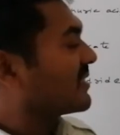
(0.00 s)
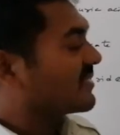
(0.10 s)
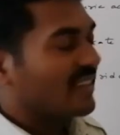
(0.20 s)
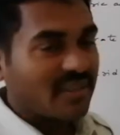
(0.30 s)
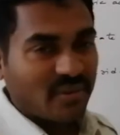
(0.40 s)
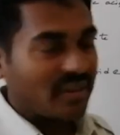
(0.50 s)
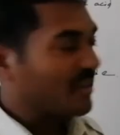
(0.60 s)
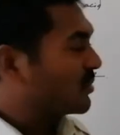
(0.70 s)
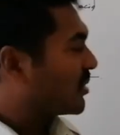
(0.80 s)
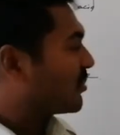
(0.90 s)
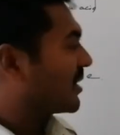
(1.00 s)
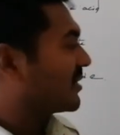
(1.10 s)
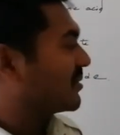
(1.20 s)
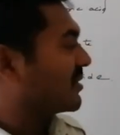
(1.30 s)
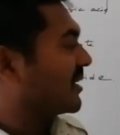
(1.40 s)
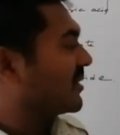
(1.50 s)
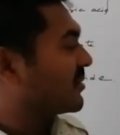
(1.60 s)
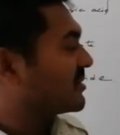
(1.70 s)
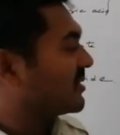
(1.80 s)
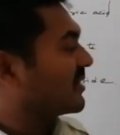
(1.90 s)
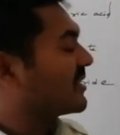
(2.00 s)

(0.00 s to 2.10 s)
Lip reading: less electronic to compare it to the hydrogen.